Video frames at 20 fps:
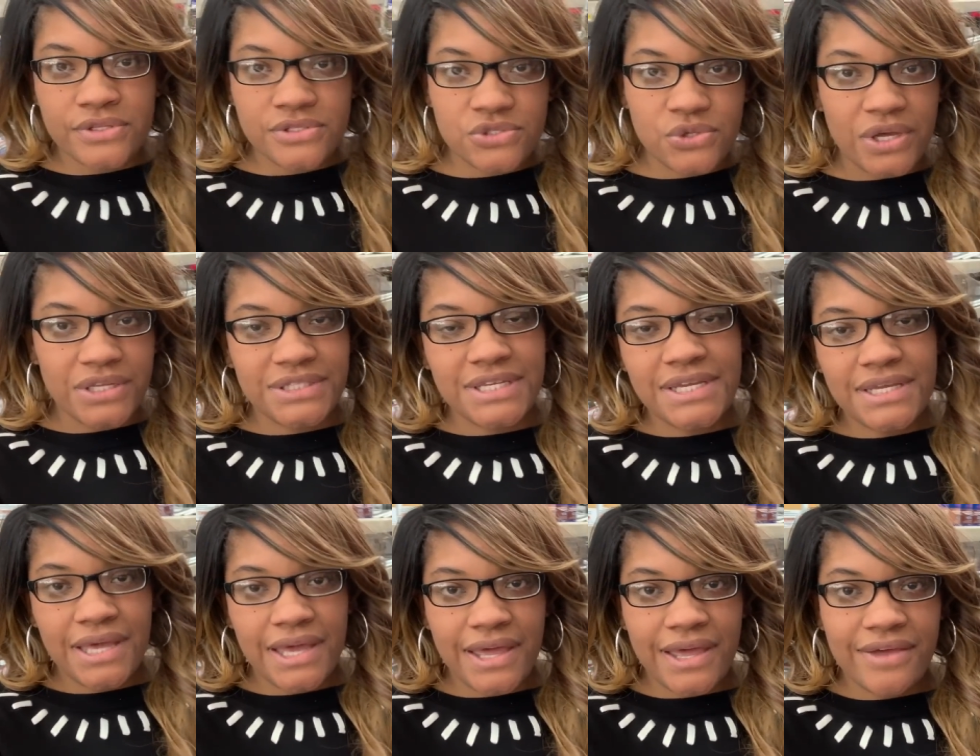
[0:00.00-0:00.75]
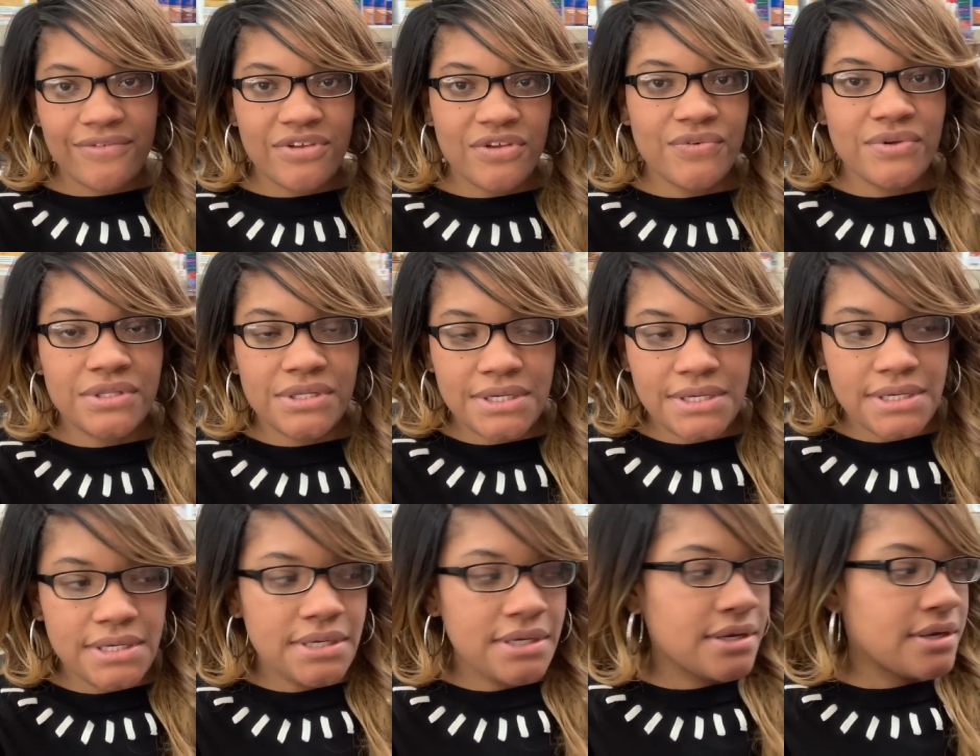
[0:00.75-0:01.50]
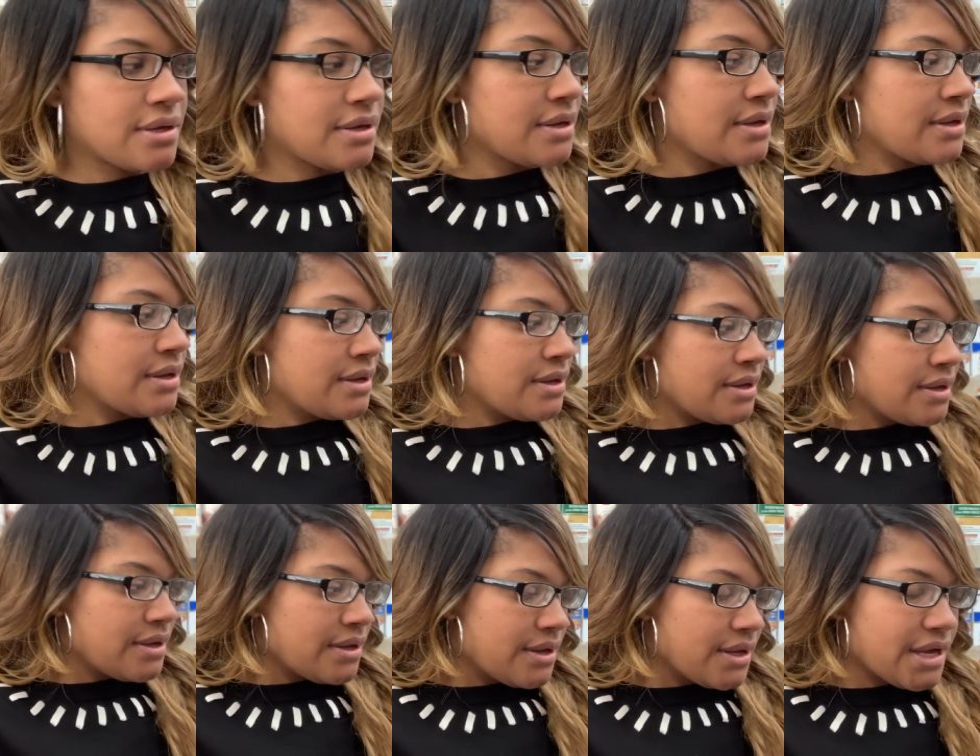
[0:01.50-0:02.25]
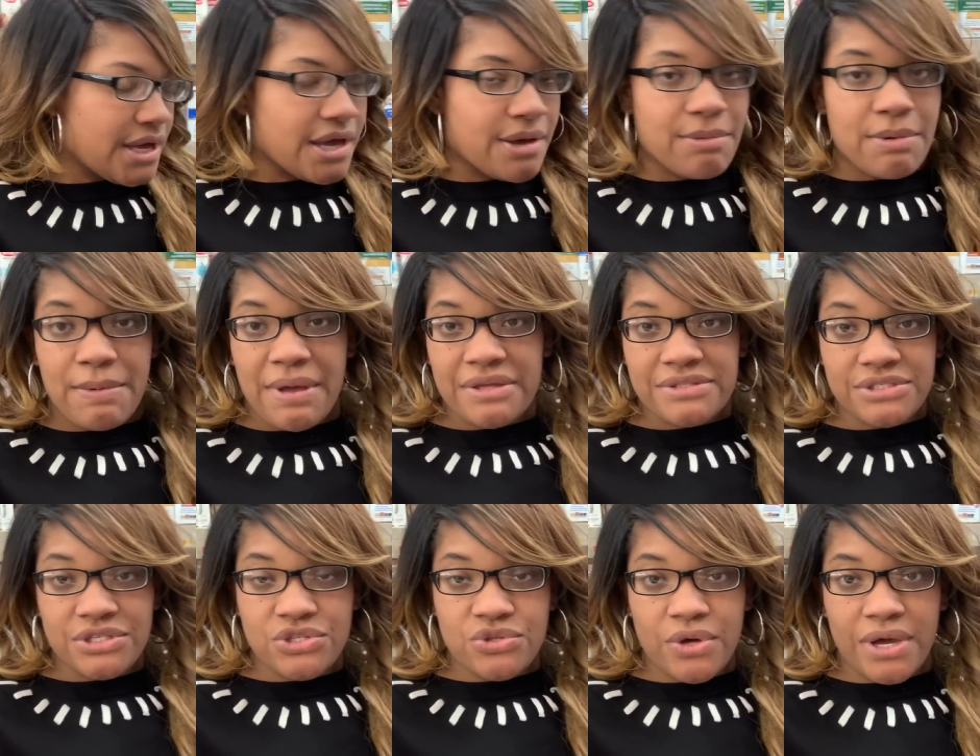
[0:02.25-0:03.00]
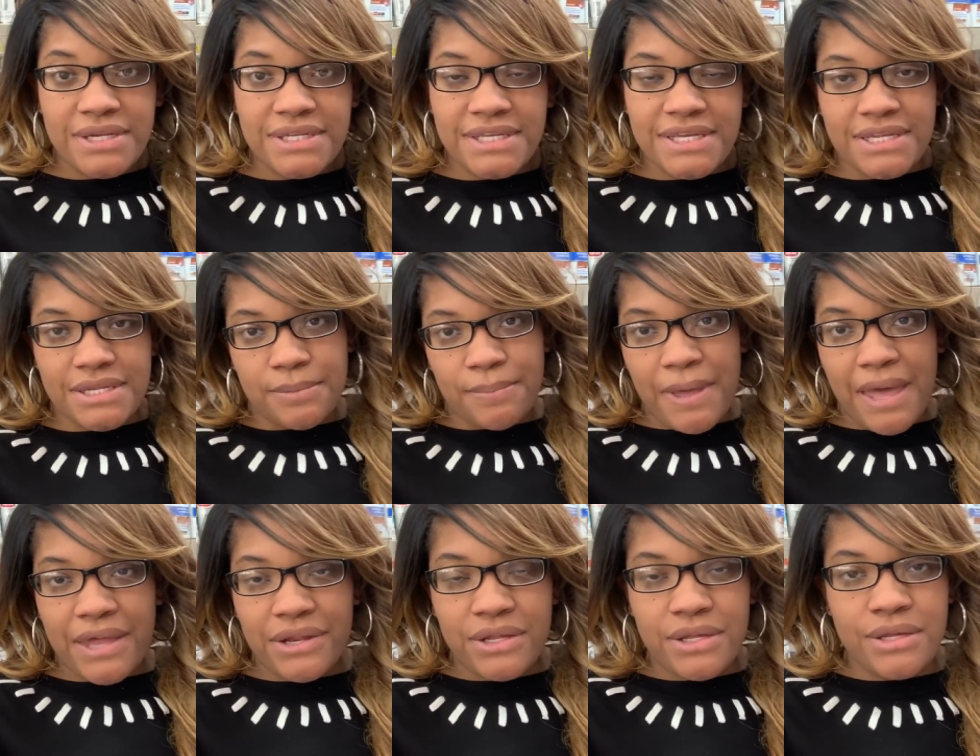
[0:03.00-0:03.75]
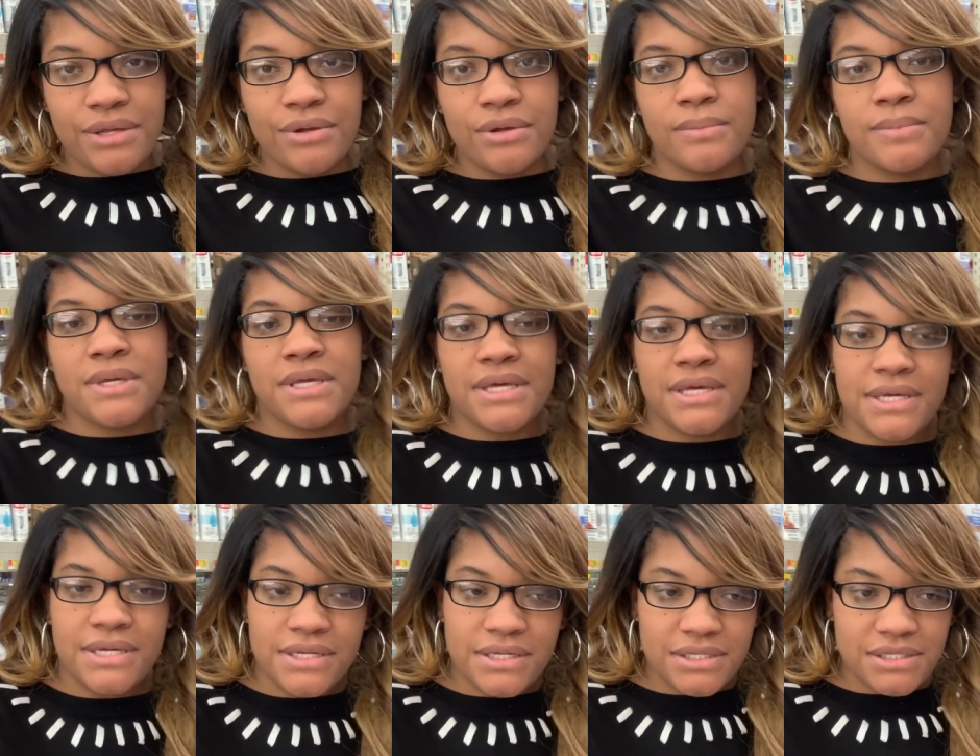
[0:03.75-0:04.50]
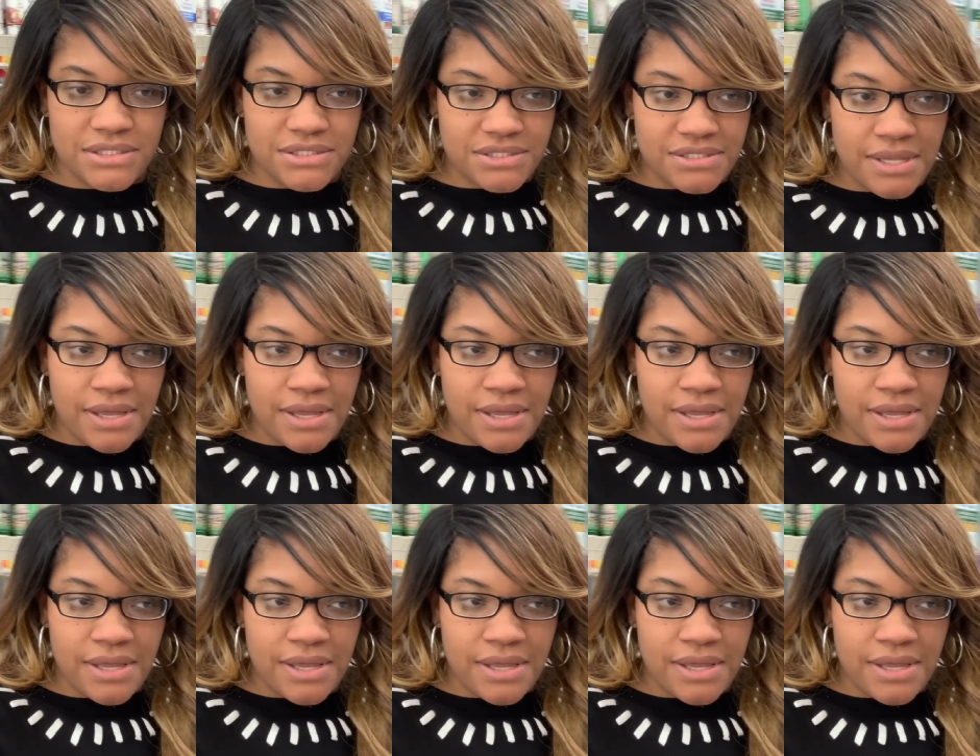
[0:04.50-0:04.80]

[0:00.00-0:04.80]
So I think I have everything. I'm about to try to get up out of here because